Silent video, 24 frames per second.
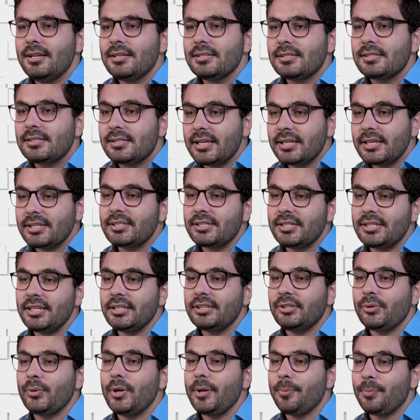
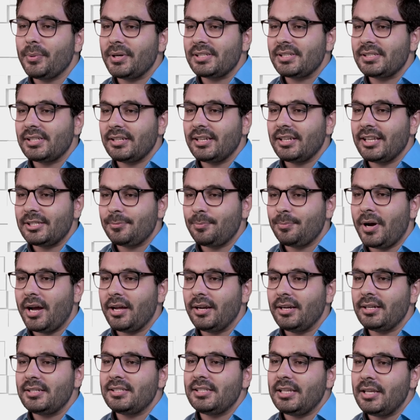63%
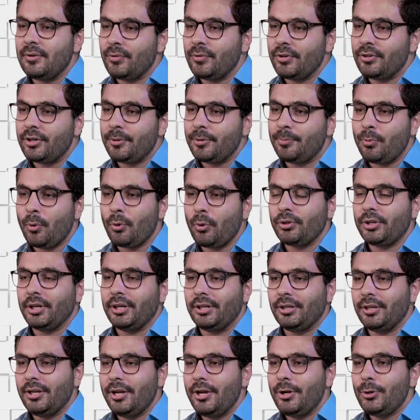aspirants even
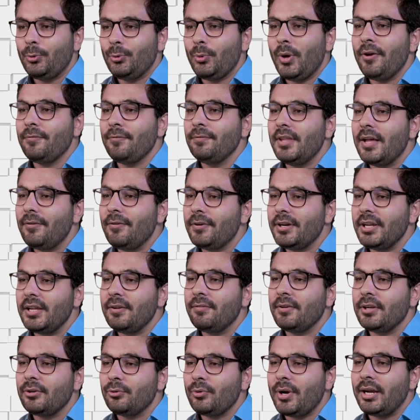reported to have never
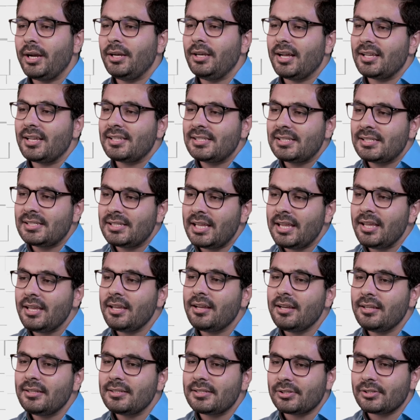even read a
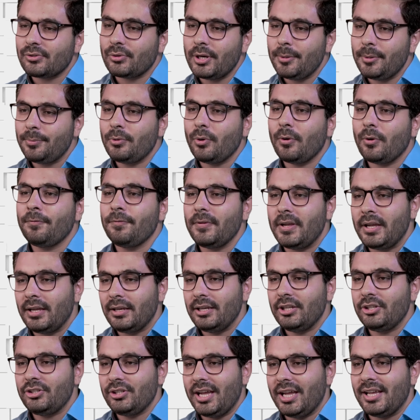single script of
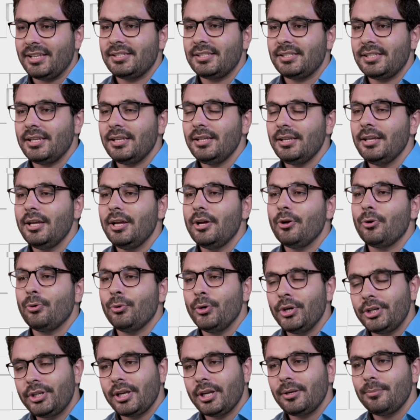English essay
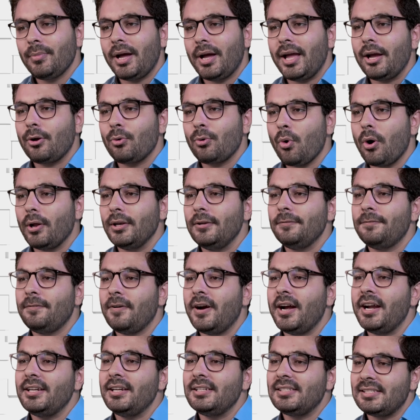written by a
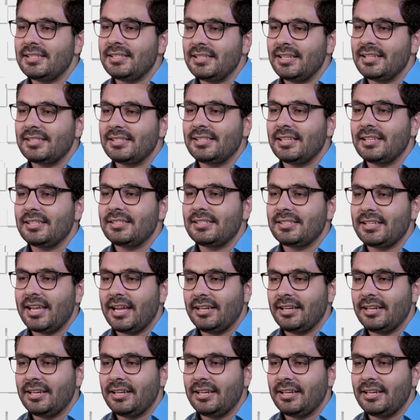qualified CSS